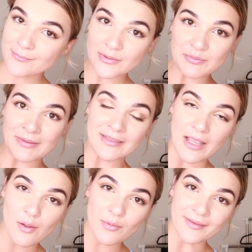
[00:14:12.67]
which one
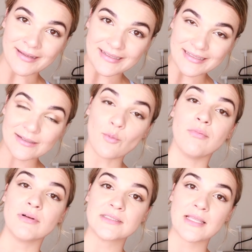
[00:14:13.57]
y'all think
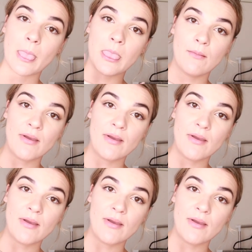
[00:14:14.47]
was the